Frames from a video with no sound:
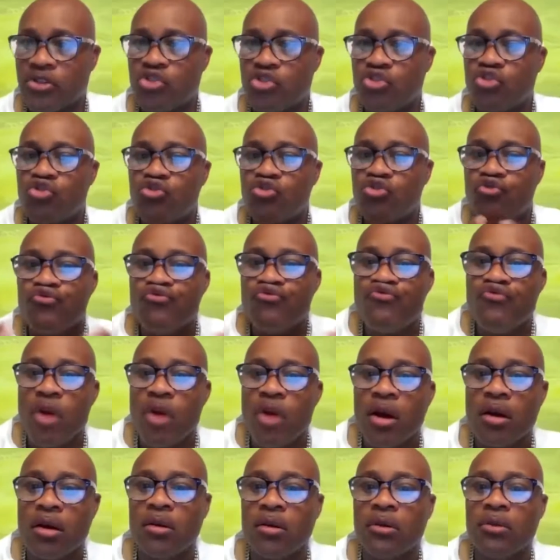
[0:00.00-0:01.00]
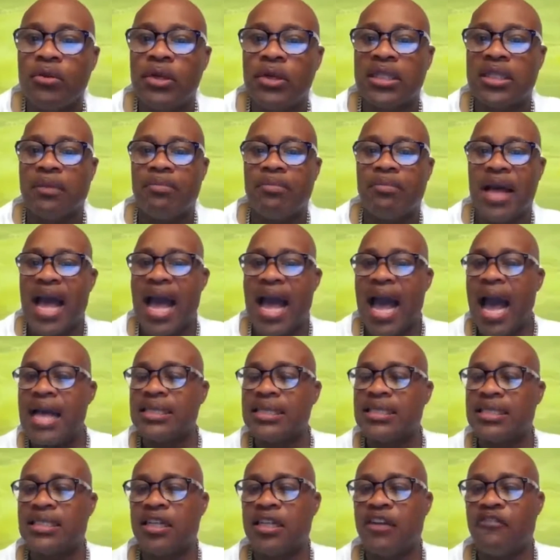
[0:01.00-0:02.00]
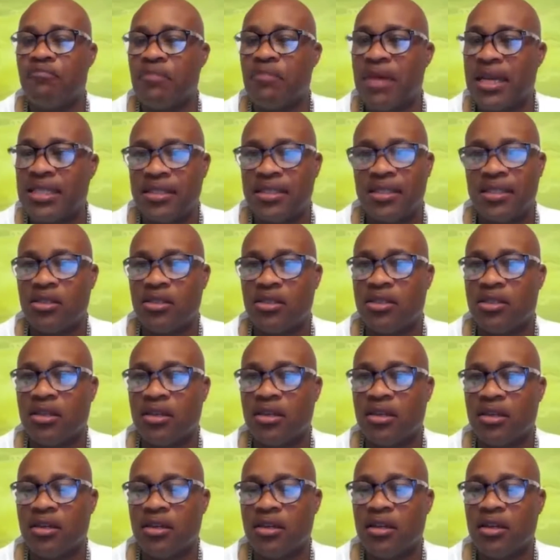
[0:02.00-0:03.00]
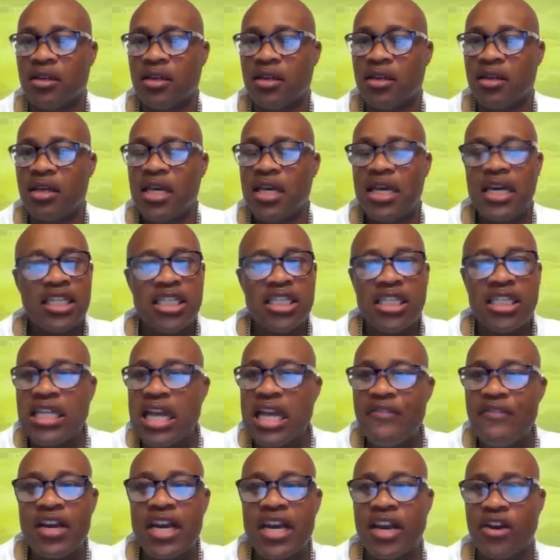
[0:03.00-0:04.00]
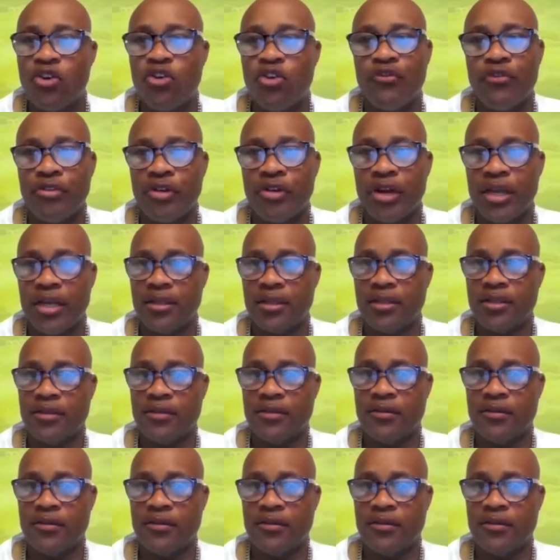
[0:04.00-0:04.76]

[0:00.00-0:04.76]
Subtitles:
struggle with the passing of my sister. She never get over it.